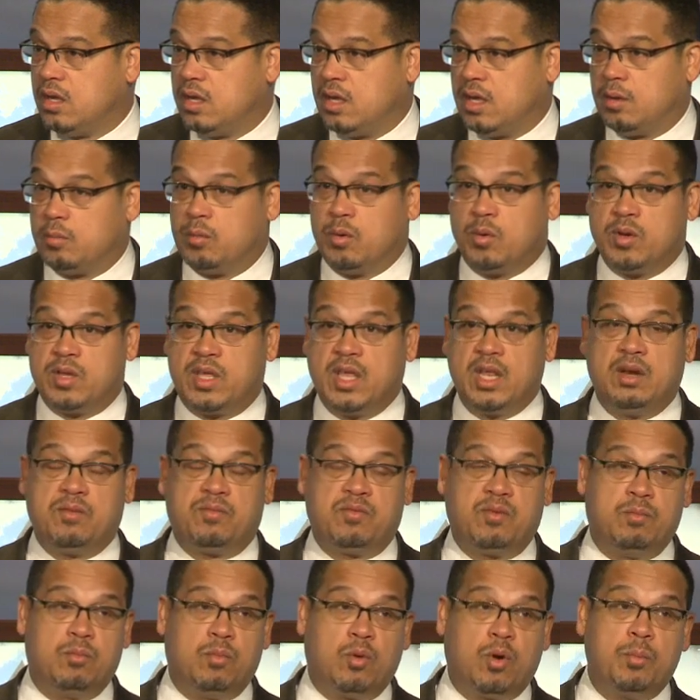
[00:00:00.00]
And we'll get it
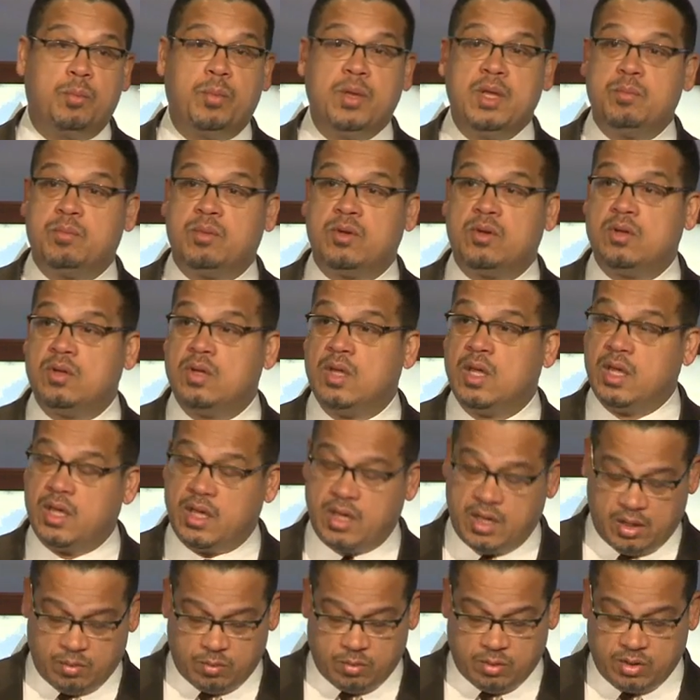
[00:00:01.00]
from more people,
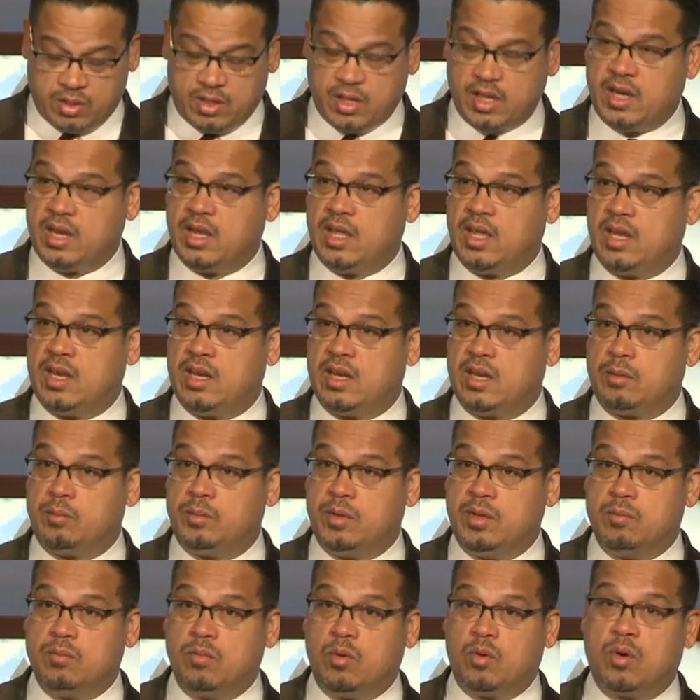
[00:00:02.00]
and we'll get it, and it'll
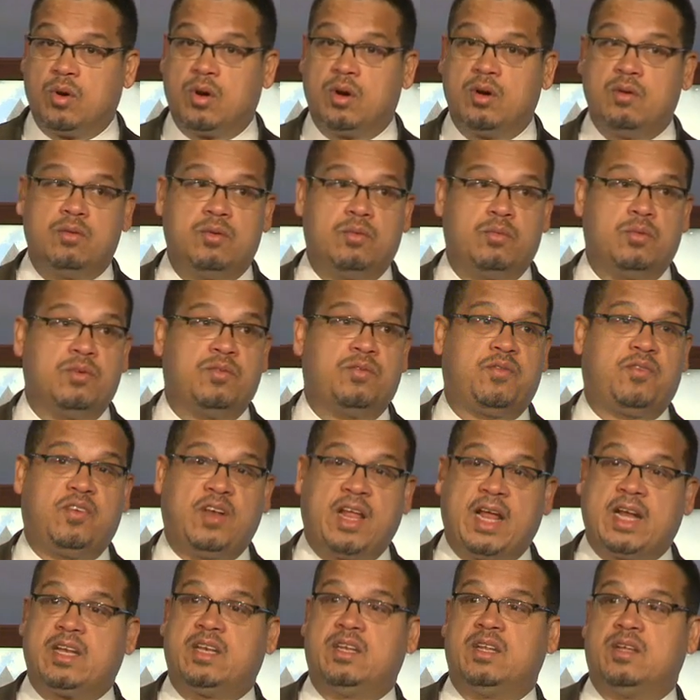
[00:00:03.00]
be more
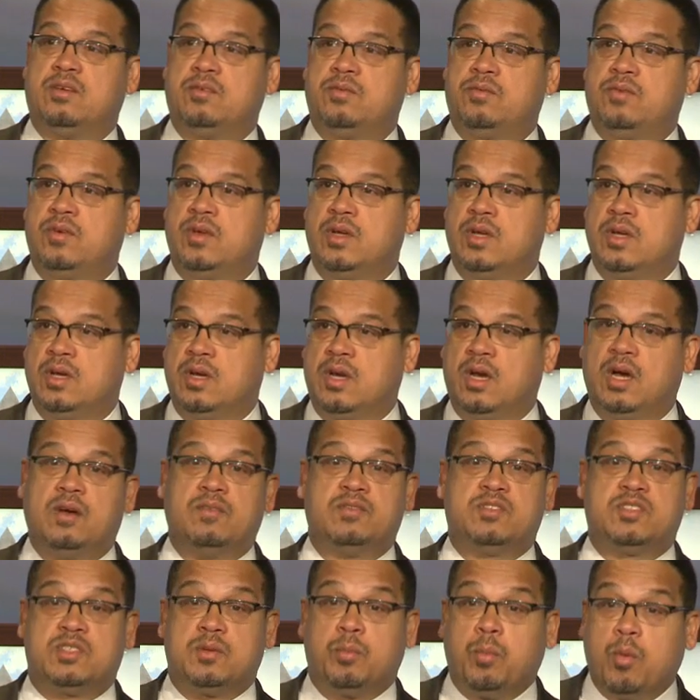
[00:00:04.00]
reflective
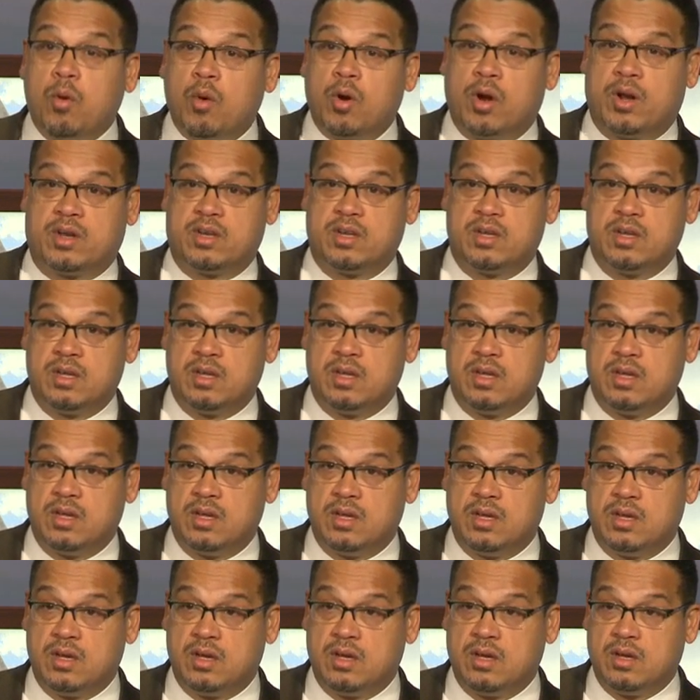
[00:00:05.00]
of support
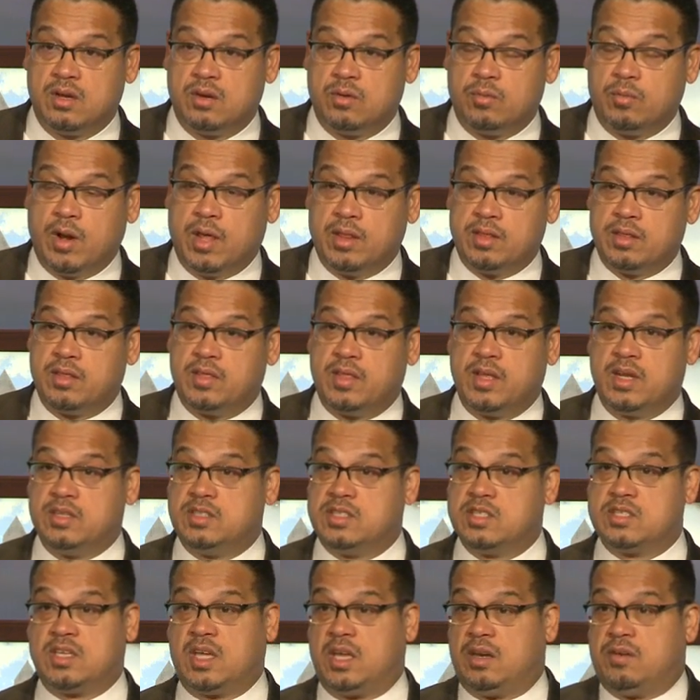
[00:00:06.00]
rather than
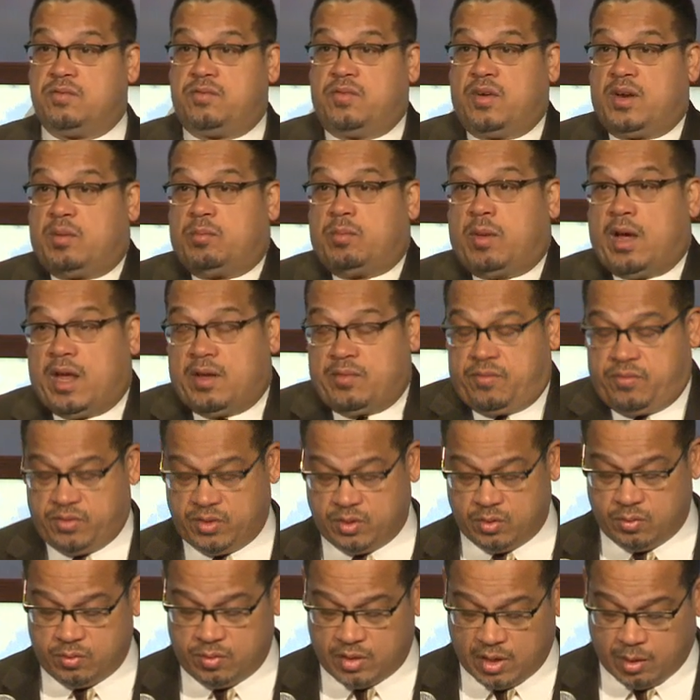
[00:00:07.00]
just getting funded by a
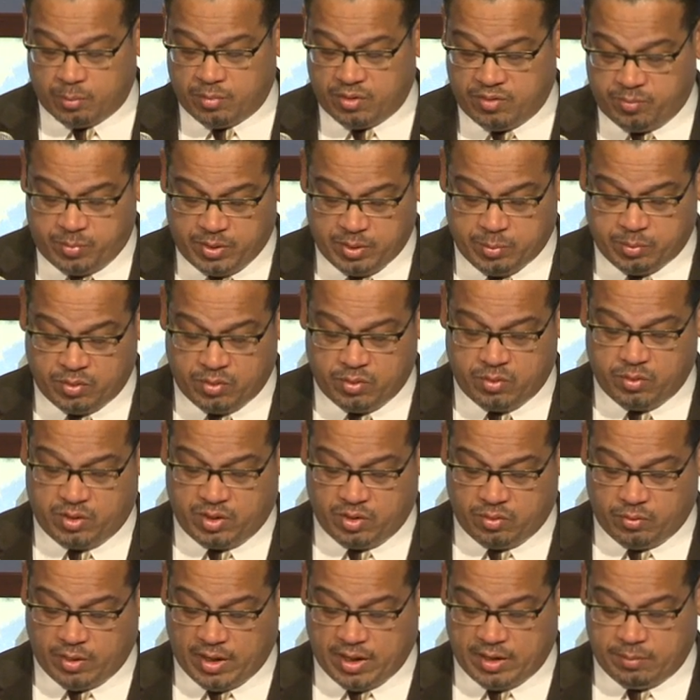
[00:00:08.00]
few number of people who
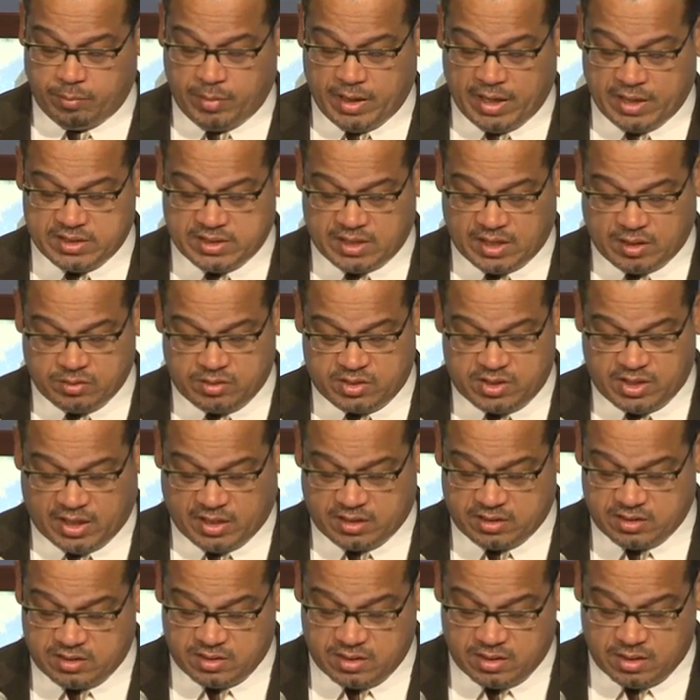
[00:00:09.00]
can write max out
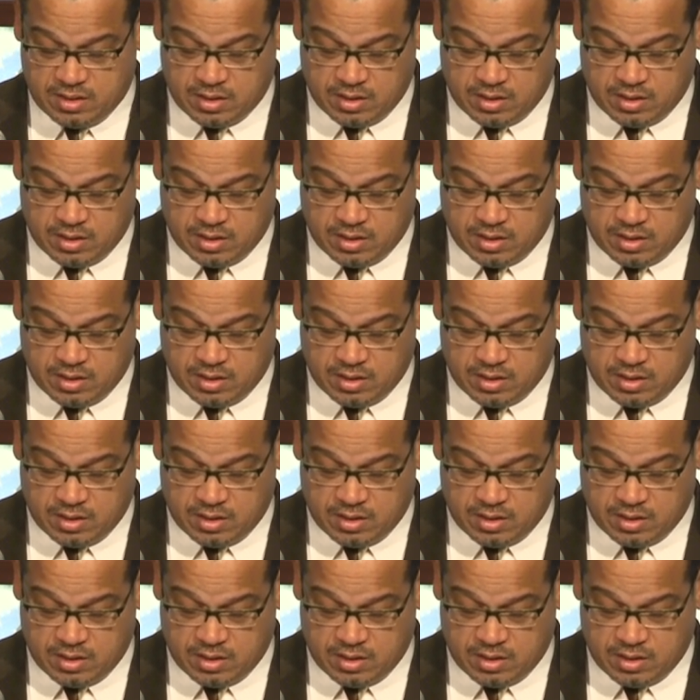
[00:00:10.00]
checks.